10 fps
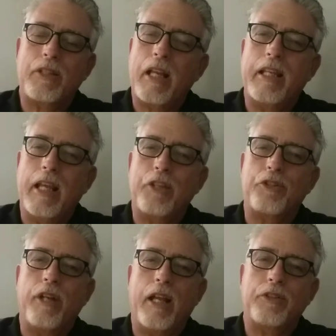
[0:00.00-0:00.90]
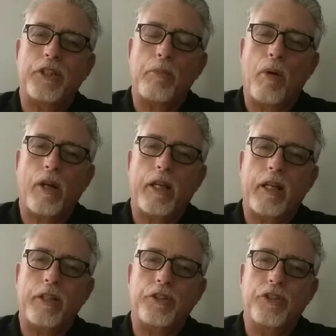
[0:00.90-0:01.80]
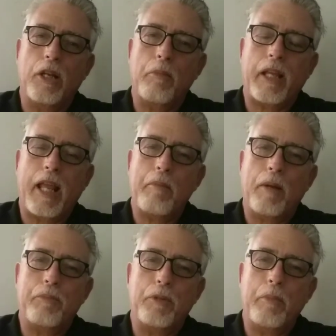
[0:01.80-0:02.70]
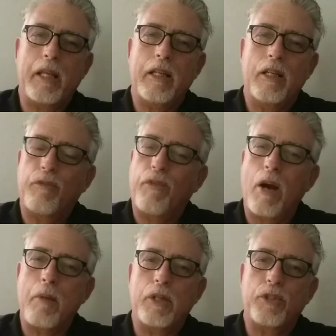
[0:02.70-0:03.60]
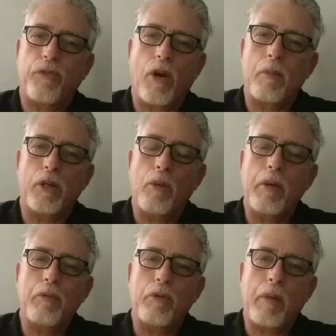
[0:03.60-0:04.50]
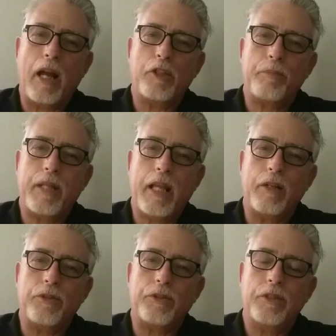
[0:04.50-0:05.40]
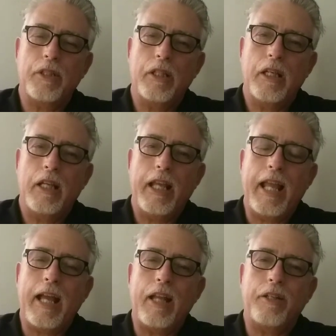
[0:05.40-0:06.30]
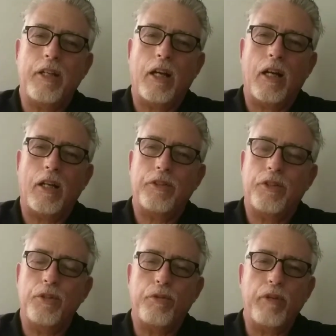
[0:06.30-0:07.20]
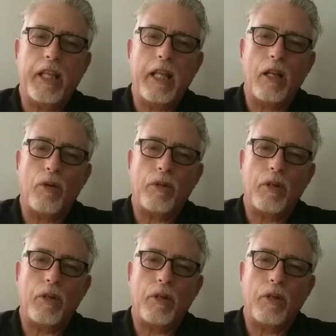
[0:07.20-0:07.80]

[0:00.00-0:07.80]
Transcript: yesterday I was at the market. This gentleman came up to me. Farmer. He's a farmer. Nobody would buy his potatoes. He had 2-3 kilo of